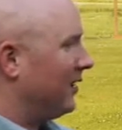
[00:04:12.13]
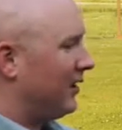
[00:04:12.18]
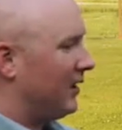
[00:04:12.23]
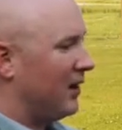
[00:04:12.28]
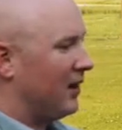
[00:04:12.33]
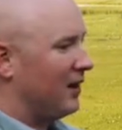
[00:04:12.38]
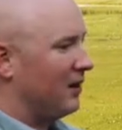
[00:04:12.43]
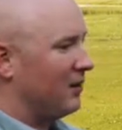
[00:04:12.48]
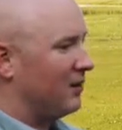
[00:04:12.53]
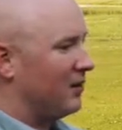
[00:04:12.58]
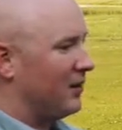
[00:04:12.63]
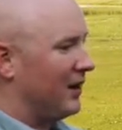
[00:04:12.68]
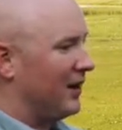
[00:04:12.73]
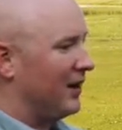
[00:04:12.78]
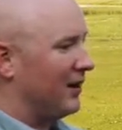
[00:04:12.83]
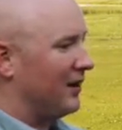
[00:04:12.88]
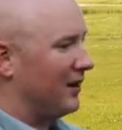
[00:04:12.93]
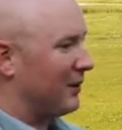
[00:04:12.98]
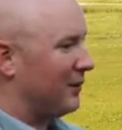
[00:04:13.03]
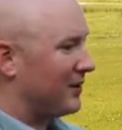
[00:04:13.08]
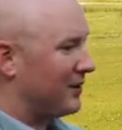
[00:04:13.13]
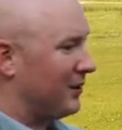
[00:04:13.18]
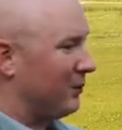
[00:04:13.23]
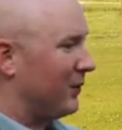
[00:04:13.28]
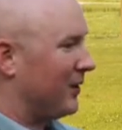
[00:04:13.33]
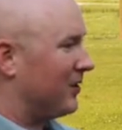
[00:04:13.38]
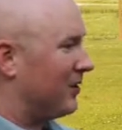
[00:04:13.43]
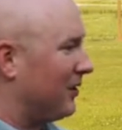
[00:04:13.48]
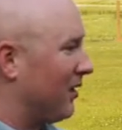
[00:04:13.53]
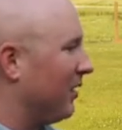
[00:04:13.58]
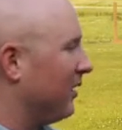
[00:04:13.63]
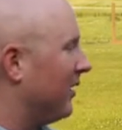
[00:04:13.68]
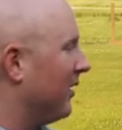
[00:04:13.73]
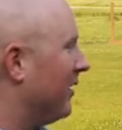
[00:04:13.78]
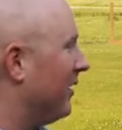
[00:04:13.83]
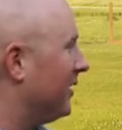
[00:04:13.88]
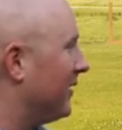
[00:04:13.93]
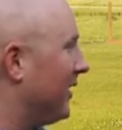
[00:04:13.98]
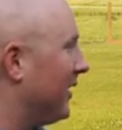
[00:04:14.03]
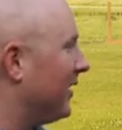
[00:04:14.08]
Like I said, we started
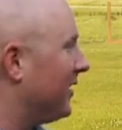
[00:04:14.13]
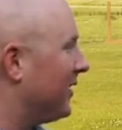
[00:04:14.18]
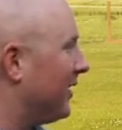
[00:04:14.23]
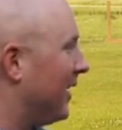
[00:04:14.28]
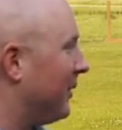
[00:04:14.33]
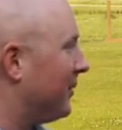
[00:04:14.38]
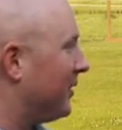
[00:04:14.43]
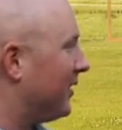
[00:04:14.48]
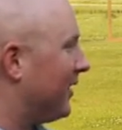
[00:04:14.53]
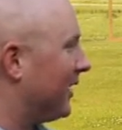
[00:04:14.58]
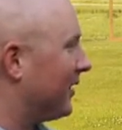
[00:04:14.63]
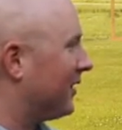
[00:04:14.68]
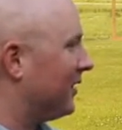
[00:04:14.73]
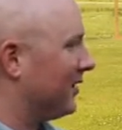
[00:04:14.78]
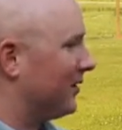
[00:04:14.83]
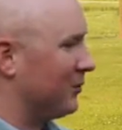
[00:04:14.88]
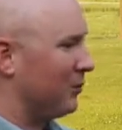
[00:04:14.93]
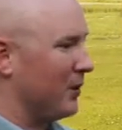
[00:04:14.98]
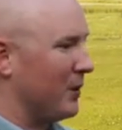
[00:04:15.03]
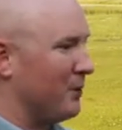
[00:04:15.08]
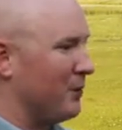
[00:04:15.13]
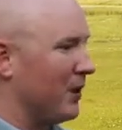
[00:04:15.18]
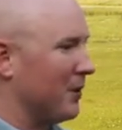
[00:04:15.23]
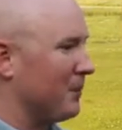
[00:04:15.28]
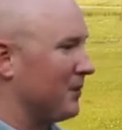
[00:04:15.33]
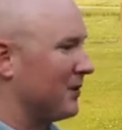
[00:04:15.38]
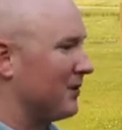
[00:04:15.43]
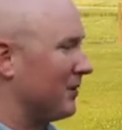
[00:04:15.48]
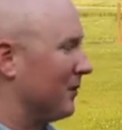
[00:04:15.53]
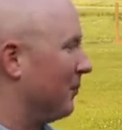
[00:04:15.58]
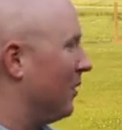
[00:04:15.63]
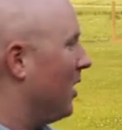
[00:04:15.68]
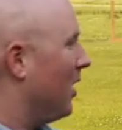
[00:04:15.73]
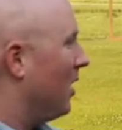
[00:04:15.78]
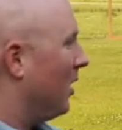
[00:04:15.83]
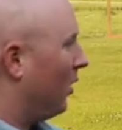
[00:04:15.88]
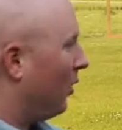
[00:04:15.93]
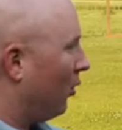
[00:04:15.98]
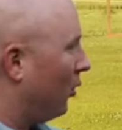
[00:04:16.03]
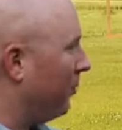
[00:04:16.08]
in San Saba, Texas, repurposed some
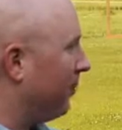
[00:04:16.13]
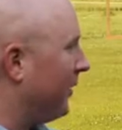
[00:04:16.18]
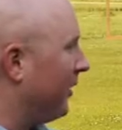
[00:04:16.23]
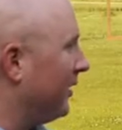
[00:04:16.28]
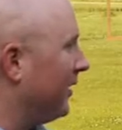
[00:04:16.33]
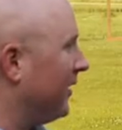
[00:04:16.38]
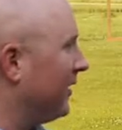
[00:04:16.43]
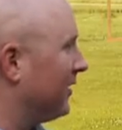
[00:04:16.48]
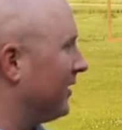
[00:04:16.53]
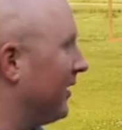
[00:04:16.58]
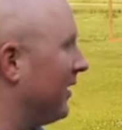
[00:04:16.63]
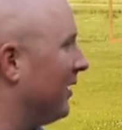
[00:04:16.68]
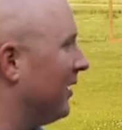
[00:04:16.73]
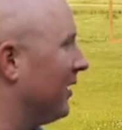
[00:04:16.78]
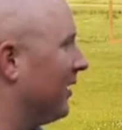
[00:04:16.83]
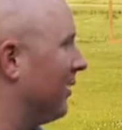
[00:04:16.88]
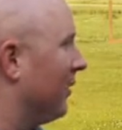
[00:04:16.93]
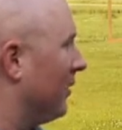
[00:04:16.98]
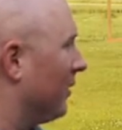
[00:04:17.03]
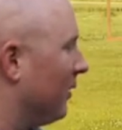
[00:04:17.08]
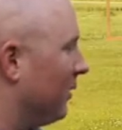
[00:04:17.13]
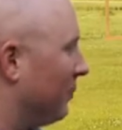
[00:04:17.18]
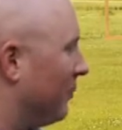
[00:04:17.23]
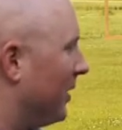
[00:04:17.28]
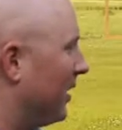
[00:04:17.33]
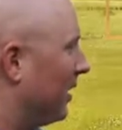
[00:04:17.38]
old buildings there that have been a